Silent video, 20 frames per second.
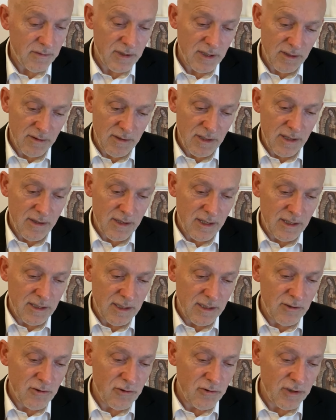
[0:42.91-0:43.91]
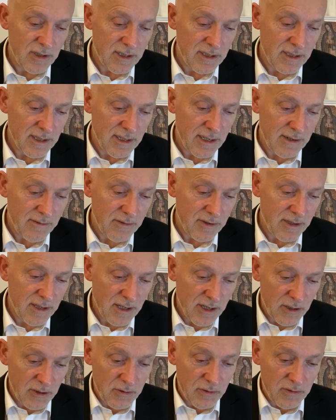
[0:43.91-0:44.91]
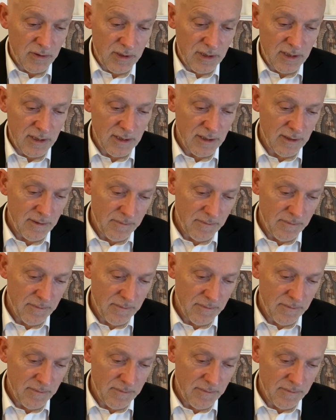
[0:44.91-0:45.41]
So that's interesting, having those